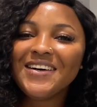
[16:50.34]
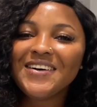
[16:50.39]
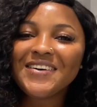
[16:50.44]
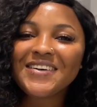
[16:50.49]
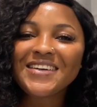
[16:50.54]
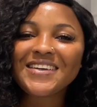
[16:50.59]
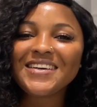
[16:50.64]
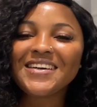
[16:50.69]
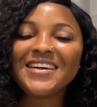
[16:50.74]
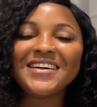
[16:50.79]

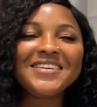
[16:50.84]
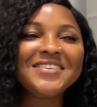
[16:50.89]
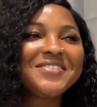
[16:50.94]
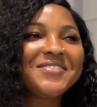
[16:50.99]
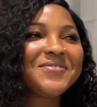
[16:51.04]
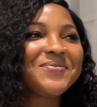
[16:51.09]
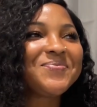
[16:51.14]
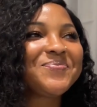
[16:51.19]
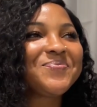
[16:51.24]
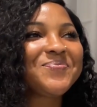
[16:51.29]
Okay,
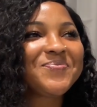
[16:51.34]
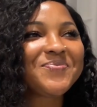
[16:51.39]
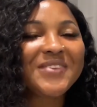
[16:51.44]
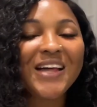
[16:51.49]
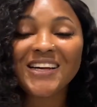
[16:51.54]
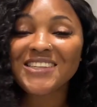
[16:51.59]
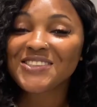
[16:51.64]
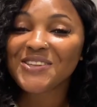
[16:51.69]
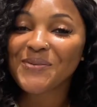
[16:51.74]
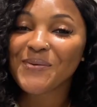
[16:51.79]

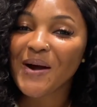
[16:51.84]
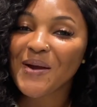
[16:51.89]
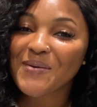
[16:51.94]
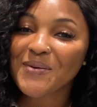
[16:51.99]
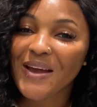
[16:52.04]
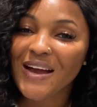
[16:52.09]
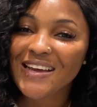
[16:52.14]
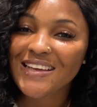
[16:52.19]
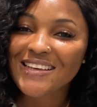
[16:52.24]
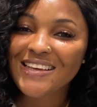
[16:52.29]
that's not why
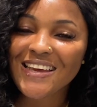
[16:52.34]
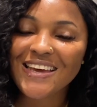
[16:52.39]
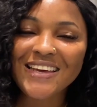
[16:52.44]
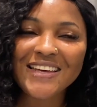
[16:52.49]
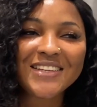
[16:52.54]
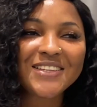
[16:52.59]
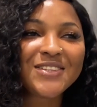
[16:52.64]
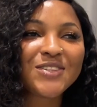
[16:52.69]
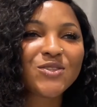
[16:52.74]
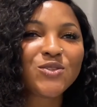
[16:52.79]
we are
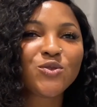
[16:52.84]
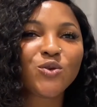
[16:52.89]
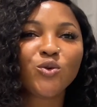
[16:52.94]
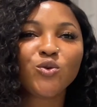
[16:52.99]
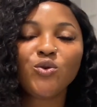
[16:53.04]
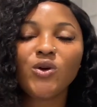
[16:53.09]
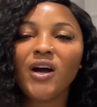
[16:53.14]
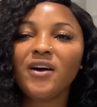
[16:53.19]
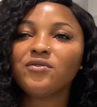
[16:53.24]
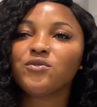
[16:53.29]
here. So
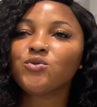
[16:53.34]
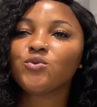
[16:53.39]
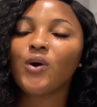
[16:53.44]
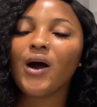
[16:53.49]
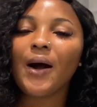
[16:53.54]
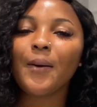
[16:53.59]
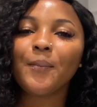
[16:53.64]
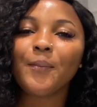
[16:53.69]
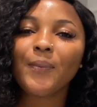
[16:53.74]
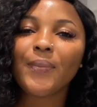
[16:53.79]
you have to
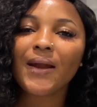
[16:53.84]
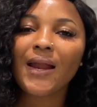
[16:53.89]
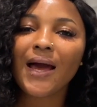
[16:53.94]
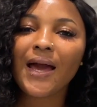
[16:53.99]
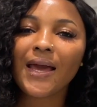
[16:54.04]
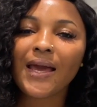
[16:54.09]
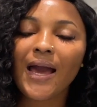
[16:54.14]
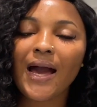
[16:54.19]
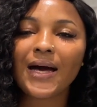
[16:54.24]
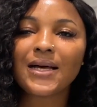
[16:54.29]

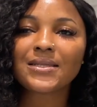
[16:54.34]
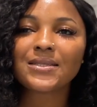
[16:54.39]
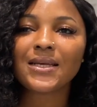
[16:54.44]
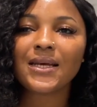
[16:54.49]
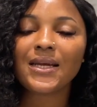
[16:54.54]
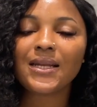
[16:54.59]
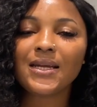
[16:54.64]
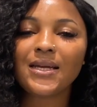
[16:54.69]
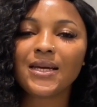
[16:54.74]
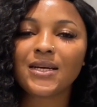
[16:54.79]
apply as
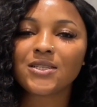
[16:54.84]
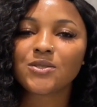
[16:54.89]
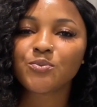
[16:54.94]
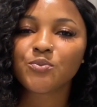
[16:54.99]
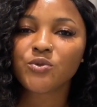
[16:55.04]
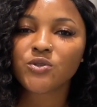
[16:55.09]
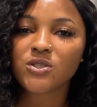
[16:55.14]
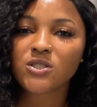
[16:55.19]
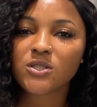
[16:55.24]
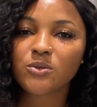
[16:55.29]
early as
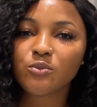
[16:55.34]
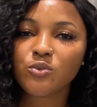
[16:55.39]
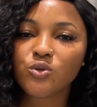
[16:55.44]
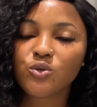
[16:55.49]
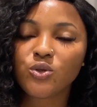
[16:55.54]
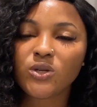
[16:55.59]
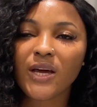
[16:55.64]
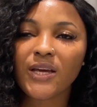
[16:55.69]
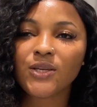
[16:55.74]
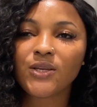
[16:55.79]
possible
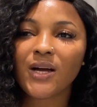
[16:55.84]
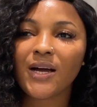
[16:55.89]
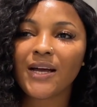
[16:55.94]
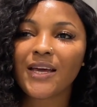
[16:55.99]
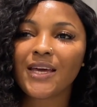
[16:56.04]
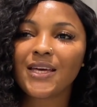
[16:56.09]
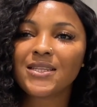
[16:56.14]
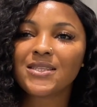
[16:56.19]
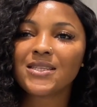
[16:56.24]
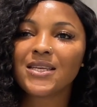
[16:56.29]
so that you can
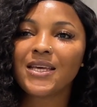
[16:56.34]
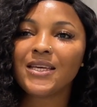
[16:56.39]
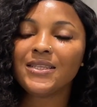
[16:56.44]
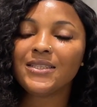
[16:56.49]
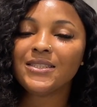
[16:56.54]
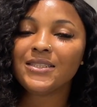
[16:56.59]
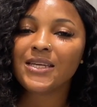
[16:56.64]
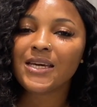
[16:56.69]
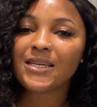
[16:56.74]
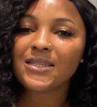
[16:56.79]
get a
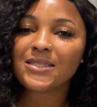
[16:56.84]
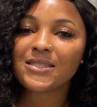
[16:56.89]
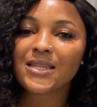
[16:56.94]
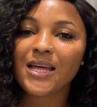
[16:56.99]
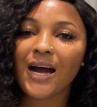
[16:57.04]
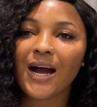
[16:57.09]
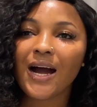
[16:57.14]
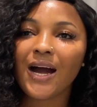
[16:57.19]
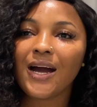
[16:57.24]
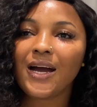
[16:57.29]
date
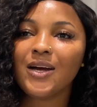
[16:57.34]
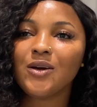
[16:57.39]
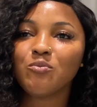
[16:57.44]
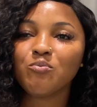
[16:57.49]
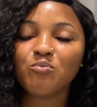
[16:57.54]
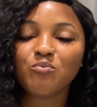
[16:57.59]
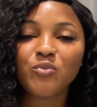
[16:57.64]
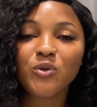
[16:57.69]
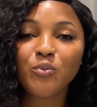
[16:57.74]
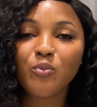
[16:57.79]
that
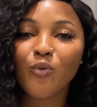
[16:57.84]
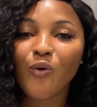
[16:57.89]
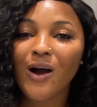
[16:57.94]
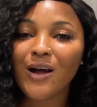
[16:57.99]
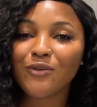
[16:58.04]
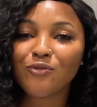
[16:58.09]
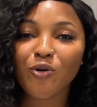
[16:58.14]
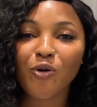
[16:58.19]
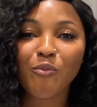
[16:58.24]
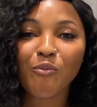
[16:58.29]
people are
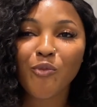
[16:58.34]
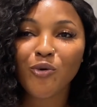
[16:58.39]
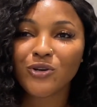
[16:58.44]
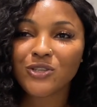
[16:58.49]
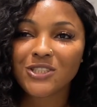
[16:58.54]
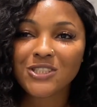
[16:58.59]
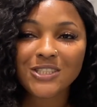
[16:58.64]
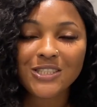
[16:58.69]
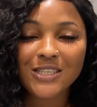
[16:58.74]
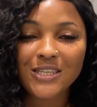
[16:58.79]
not
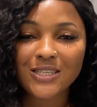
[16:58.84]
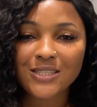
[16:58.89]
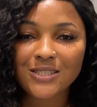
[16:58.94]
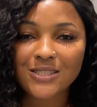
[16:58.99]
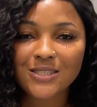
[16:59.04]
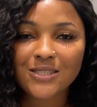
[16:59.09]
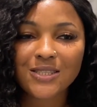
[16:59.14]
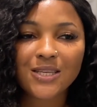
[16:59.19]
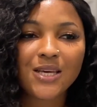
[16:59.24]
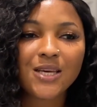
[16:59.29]
much yet.
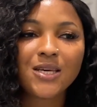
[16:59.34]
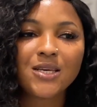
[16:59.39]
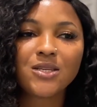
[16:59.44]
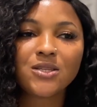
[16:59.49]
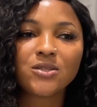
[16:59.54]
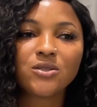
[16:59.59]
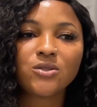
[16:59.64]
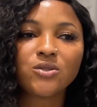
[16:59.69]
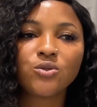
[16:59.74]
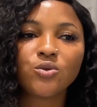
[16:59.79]

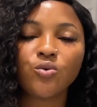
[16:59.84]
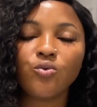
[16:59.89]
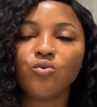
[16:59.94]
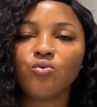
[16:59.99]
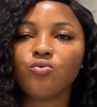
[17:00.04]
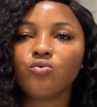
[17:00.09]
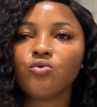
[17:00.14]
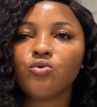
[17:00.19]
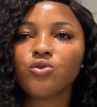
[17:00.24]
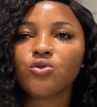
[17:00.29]
So
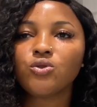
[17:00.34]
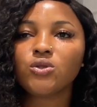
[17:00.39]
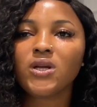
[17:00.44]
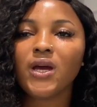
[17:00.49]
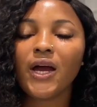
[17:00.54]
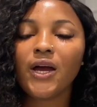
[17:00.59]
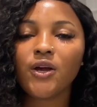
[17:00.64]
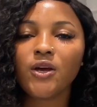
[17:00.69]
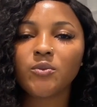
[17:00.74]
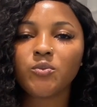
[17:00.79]
go to the
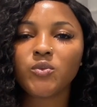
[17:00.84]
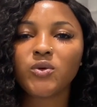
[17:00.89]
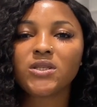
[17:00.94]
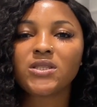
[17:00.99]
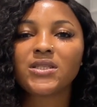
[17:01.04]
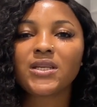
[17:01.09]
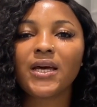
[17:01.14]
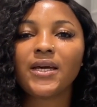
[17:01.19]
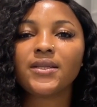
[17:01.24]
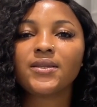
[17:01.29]
IM
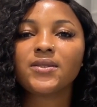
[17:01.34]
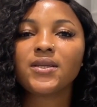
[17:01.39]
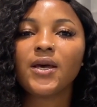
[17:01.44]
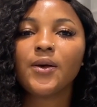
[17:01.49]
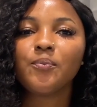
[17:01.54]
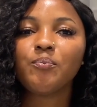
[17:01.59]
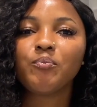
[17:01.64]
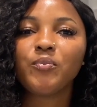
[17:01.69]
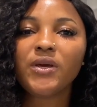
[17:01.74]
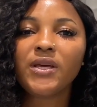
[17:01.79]
website,
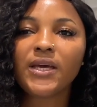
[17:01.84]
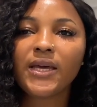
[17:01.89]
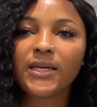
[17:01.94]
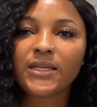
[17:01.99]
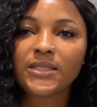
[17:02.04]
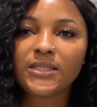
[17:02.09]
pick a